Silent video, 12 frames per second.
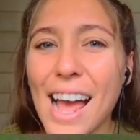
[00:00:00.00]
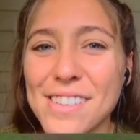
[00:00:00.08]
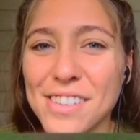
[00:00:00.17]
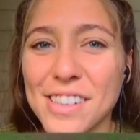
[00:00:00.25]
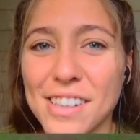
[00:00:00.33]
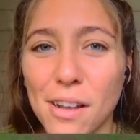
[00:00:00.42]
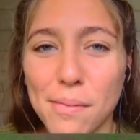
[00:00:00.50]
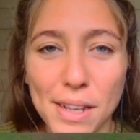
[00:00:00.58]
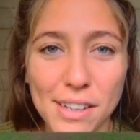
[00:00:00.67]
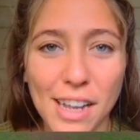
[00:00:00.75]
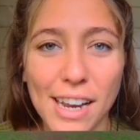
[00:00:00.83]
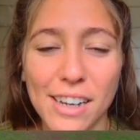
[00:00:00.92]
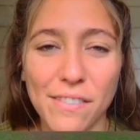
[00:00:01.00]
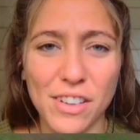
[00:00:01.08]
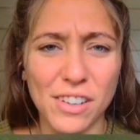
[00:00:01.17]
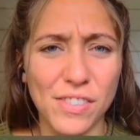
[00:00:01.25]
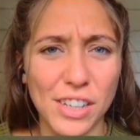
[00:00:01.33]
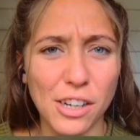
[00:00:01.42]
you can tell by the title of
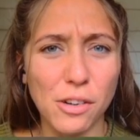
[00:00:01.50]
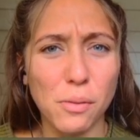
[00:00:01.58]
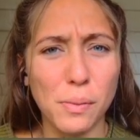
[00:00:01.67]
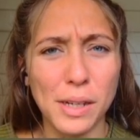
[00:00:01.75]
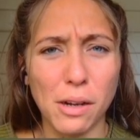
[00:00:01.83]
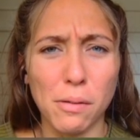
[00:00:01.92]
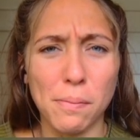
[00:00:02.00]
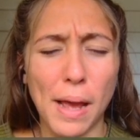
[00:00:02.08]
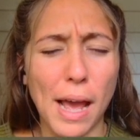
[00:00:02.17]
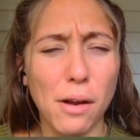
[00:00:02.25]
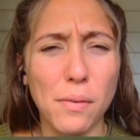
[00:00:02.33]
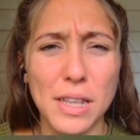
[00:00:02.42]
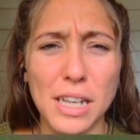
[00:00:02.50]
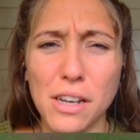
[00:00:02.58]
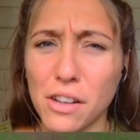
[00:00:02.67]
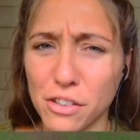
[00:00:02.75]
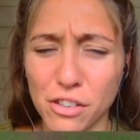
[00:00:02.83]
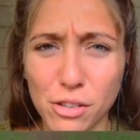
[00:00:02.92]
this video, we are back with
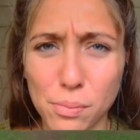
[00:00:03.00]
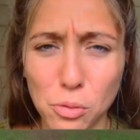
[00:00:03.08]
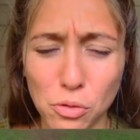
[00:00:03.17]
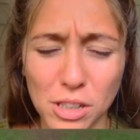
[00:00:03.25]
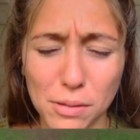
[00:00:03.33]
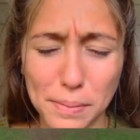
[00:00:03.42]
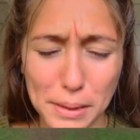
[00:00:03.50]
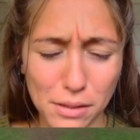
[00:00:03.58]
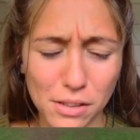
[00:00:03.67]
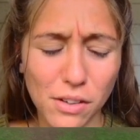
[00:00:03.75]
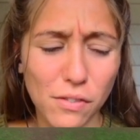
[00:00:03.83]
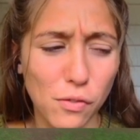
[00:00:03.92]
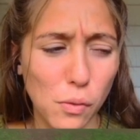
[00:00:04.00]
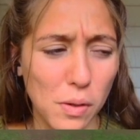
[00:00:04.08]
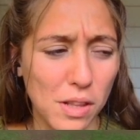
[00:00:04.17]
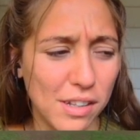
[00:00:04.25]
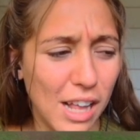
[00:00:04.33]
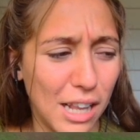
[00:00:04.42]
another spooky build
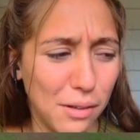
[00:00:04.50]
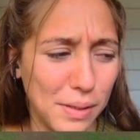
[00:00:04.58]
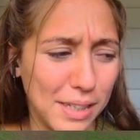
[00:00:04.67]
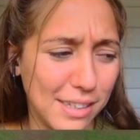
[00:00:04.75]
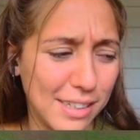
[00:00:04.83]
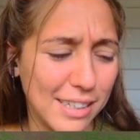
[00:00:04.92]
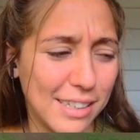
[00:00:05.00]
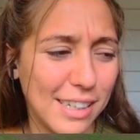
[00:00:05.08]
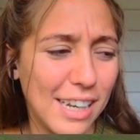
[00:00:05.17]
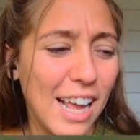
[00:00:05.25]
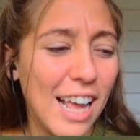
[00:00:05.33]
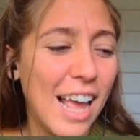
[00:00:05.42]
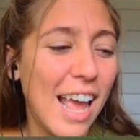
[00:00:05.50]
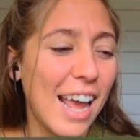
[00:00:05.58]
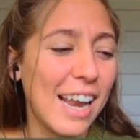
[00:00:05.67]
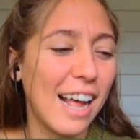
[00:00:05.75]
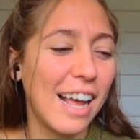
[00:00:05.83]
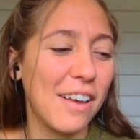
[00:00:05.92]
for this Halloween season,
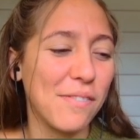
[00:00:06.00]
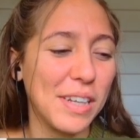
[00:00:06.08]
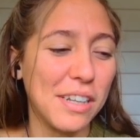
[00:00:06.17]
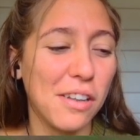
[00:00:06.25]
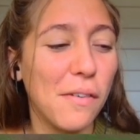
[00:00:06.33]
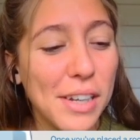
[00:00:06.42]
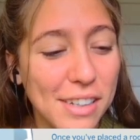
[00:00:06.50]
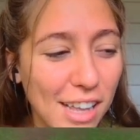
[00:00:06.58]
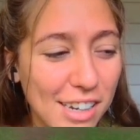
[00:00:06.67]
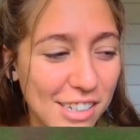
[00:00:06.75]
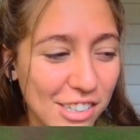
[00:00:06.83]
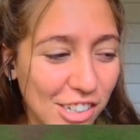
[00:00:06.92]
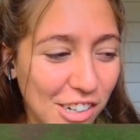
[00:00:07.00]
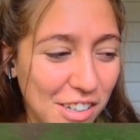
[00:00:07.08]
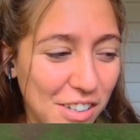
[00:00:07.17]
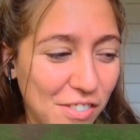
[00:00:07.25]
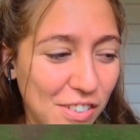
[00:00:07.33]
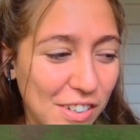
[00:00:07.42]
and I have been so excited to share
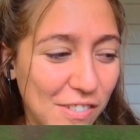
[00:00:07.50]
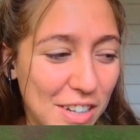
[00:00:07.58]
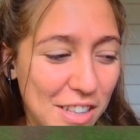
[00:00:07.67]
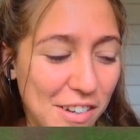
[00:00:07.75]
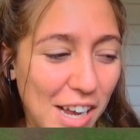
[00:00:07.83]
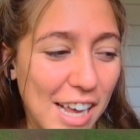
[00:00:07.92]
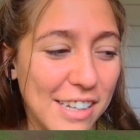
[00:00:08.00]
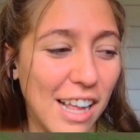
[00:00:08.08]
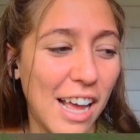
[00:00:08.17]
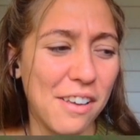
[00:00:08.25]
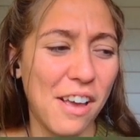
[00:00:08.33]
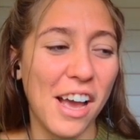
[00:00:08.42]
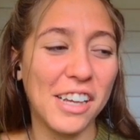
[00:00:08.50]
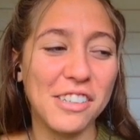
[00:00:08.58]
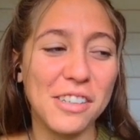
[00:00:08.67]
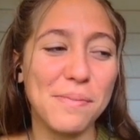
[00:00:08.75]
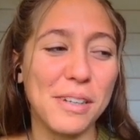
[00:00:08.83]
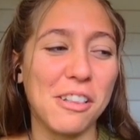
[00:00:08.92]
these with you guys. I
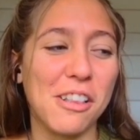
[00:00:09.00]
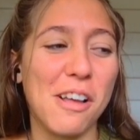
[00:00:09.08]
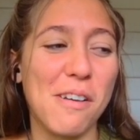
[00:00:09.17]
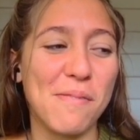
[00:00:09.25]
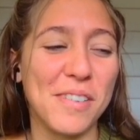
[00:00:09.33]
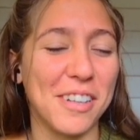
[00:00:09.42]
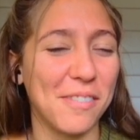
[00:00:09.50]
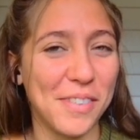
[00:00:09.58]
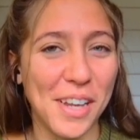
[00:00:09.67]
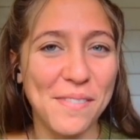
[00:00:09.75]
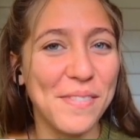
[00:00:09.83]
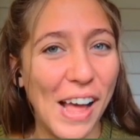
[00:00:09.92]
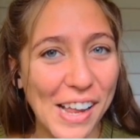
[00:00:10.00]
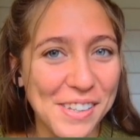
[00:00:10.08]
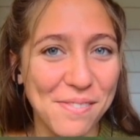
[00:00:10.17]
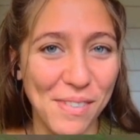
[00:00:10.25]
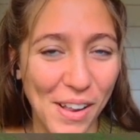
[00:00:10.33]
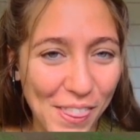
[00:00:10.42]
actually built them sometime
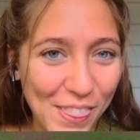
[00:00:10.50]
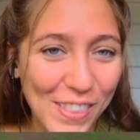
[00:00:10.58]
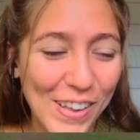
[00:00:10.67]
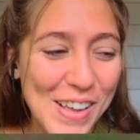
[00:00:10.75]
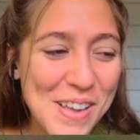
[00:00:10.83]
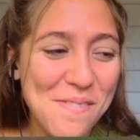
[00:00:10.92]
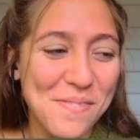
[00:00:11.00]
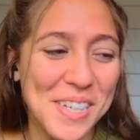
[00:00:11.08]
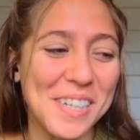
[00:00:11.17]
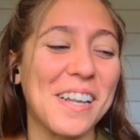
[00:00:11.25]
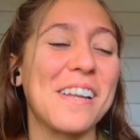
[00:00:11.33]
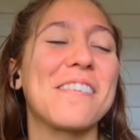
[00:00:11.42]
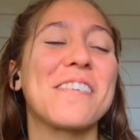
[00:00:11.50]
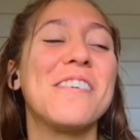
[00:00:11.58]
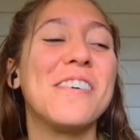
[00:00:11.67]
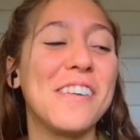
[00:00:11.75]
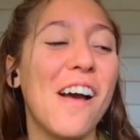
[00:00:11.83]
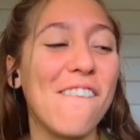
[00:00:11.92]
last month because I just
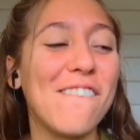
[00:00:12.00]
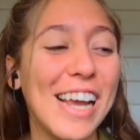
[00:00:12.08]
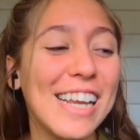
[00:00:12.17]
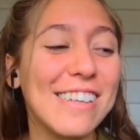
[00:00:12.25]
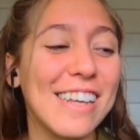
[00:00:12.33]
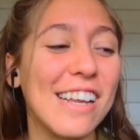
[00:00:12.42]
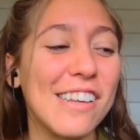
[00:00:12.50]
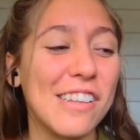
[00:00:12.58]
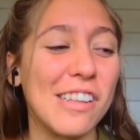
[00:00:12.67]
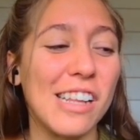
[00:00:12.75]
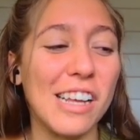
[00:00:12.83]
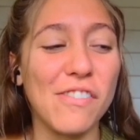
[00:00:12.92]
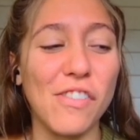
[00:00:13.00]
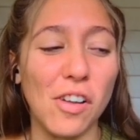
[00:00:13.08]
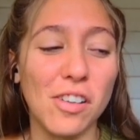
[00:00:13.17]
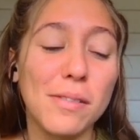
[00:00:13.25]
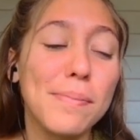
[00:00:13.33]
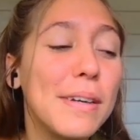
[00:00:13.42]
could not wait to get into the
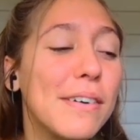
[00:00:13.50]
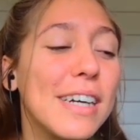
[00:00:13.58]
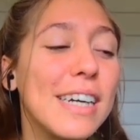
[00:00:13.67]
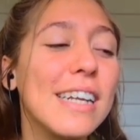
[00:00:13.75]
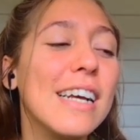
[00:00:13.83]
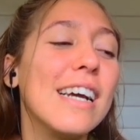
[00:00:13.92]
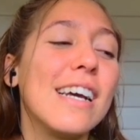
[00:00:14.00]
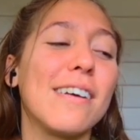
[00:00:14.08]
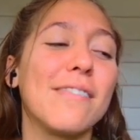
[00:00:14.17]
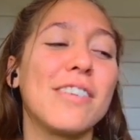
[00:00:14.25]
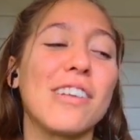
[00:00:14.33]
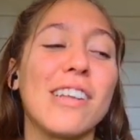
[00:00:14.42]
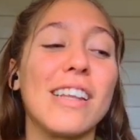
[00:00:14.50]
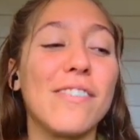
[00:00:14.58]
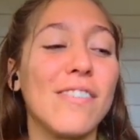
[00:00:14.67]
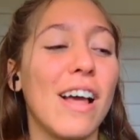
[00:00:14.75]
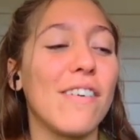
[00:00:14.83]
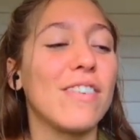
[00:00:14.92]
fall spirit. I was just
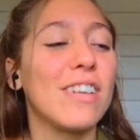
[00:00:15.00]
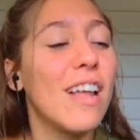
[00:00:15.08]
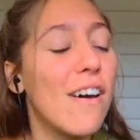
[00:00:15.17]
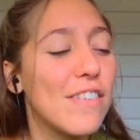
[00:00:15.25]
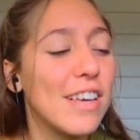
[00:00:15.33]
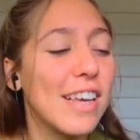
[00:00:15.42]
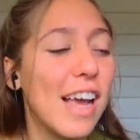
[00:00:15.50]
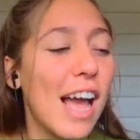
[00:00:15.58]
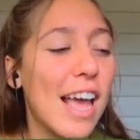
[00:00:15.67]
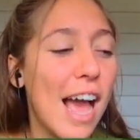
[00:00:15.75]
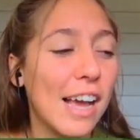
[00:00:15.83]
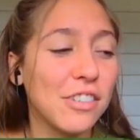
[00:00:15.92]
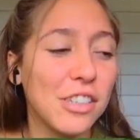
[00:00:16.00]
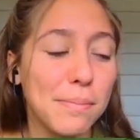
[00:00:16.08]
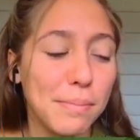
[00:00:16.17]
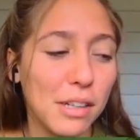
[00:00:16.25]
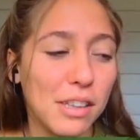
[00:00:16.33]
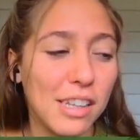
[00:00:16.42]
live, laugh, loving. I actually
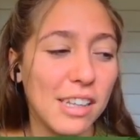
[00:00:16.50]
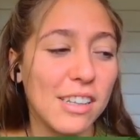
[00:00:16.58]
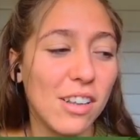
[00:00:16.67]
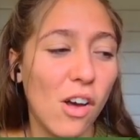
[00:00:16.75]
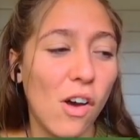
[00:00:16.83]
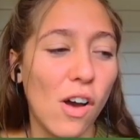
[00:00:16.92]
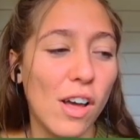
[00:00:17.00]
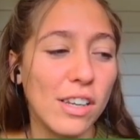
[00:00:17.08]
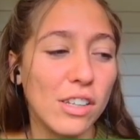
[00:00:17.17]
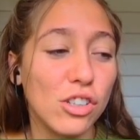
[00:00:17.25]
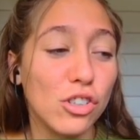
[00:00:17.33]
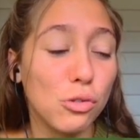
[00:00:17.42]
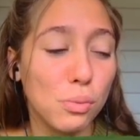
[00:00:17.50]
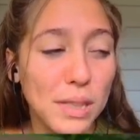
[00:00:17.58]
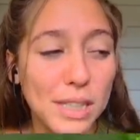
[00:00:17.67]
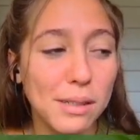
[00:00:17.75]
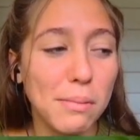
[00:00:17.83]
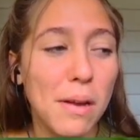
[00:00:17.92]
built this on
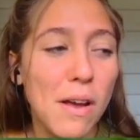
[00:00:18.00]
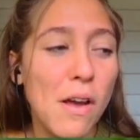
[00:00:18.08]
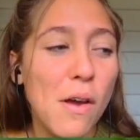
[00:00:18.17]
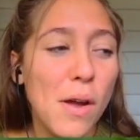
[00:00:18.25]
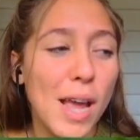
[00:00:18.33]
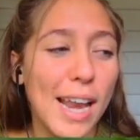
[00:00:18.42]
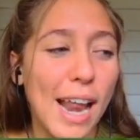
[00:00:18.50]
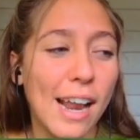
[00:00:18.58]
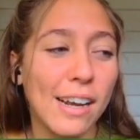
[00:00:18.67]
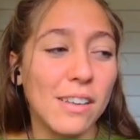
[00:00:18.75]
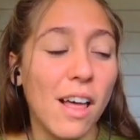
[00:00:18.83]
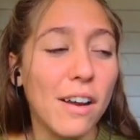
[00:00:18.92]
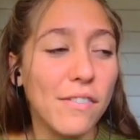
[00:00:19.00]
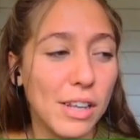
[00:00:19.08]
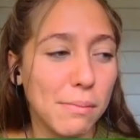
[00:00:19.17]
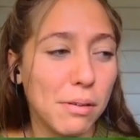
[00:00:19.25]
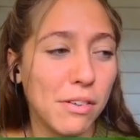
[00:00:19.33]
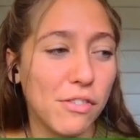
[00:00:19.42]
stream and had a lot of
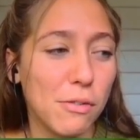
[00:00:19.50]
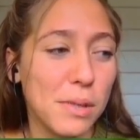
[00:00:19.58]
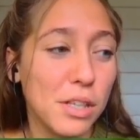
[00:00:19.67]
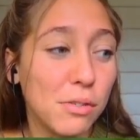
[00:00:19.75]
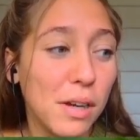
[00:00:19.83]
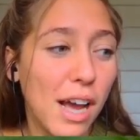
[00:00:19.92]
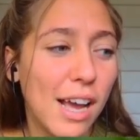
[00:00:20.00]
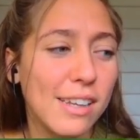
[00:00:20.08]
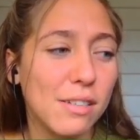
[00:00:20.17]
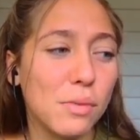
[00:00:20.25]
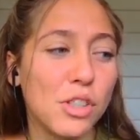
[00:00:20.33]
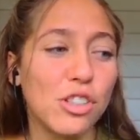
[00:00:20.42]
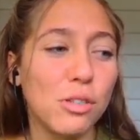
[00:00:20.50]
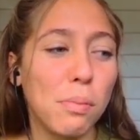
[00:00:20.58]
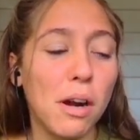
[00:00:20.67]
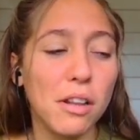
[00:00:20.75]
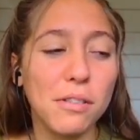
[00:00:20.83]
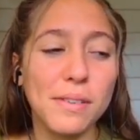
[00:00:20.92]
input from you guys, which is
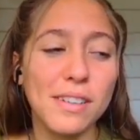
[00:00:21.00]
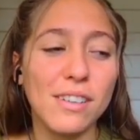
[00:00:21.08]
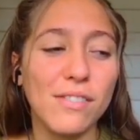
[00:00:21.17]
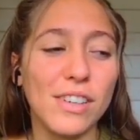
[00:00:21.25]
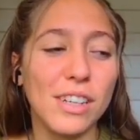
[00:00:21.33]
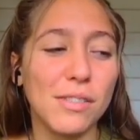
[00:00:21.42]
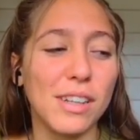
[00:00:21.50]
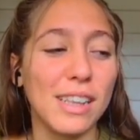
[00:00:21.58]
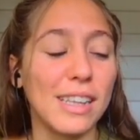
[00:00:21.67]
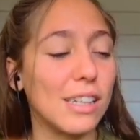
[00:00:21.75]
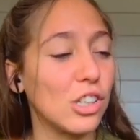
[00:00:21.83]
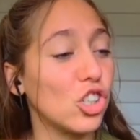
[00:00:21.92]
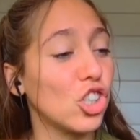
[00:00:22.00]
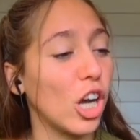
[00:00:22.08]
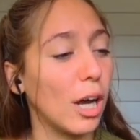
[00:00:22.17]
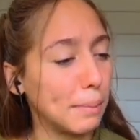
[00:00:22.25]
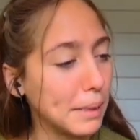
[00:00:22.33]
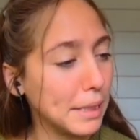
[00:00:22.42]
part of the reason the video is a little
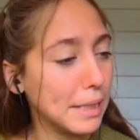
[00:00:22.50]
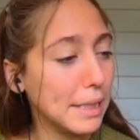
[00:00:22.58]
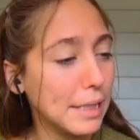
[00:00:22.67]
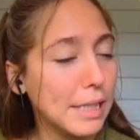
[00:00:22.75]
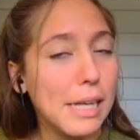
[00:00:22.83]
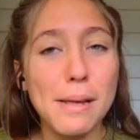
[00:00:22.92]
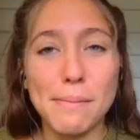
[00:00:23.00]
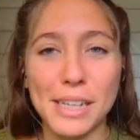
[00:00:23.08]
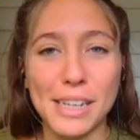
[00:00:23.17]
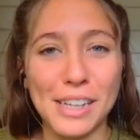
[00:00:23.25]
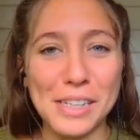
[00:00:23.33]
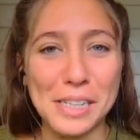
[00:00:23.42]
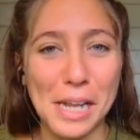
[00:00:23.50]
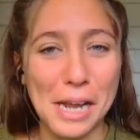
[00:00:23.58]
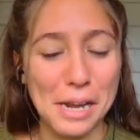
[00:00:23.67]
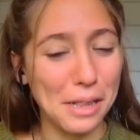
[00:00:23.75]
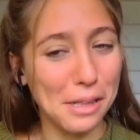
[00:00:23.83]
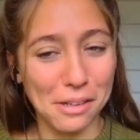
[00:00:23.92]
choppy, because
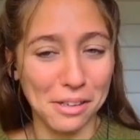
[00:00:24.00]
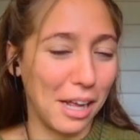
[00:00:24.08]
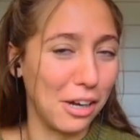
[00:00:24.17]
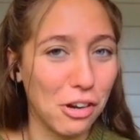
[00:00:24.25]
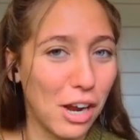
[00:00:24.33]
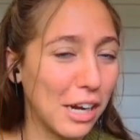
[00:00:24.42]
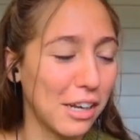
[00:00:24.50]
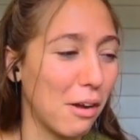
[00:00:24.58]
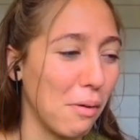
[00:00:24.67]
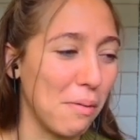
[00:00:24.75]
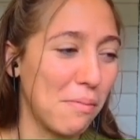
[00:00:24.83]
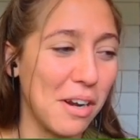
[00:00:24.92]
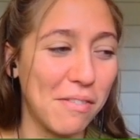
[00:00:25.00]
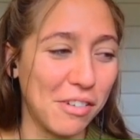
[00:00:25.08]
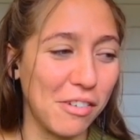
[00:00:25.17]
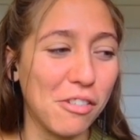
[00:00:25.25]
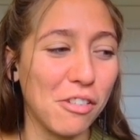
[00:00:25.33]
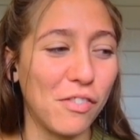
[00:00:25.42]
I got a little sidetracked. At one point I was
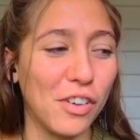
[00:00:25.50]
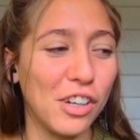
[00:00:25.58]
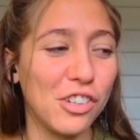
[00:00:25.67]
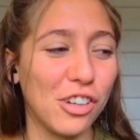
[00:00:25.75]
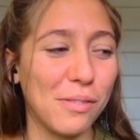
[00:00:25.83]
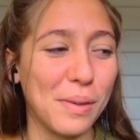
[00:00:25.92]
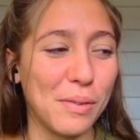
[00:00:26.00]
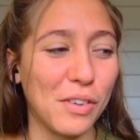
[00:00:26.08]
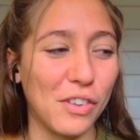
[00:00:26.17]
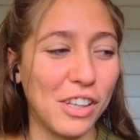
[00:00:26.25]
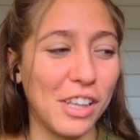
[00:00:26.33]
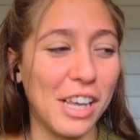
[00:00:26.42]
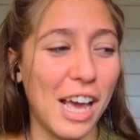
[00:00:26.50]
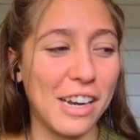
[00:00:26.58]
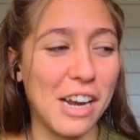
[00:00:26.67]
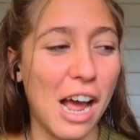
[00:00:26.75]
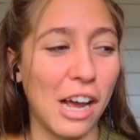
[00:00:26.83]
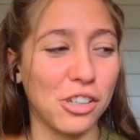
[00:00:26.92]
going through the footage and we were looking at
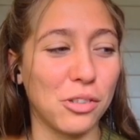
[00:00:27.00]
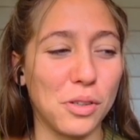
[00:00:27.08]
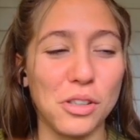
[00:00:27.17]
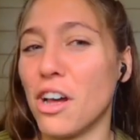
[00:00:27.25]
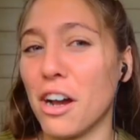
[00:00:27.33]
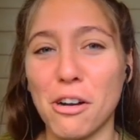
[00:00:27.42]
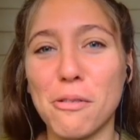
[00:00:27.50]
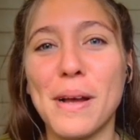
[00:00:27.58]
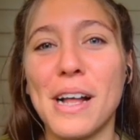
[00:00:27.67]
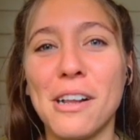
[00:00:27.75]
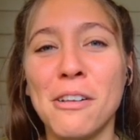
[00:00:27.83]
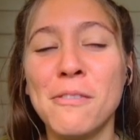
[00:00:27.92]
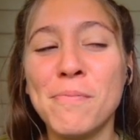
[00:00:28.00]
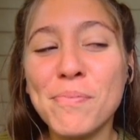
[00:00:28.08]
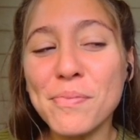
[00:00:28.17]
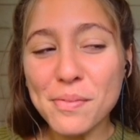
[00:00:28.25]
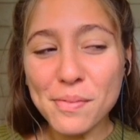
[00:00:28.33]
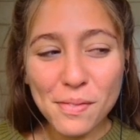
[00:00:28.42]
an actual Taco Bell.
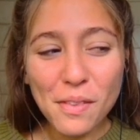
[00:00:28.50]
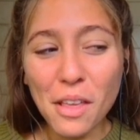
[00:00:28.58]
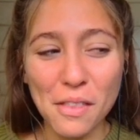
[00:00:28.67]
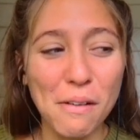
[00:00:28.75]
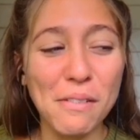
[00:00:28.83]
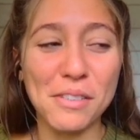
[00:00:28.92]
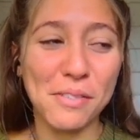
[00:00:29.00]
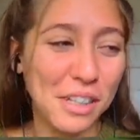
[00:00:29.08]
That was really